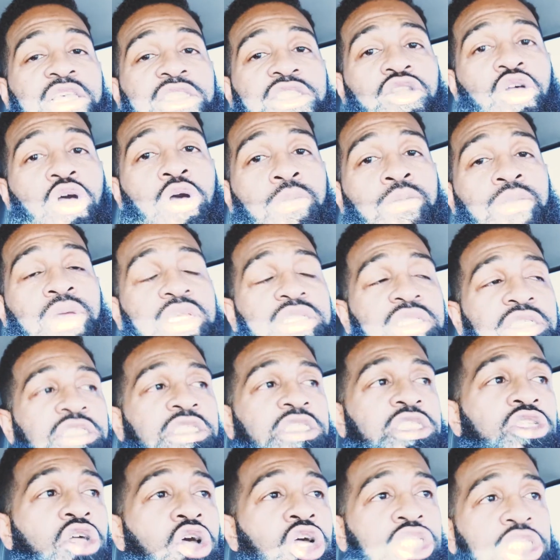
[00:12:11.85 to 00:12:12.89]
start mixing and
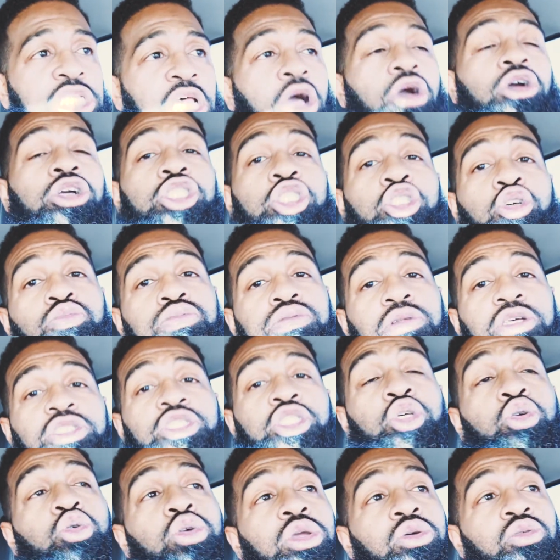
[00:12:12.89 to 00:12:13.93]
start talking, two plus
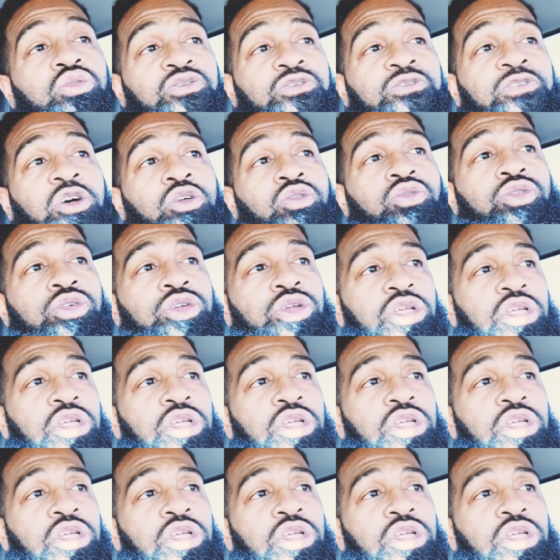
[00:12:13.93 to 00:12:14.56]
two equals four.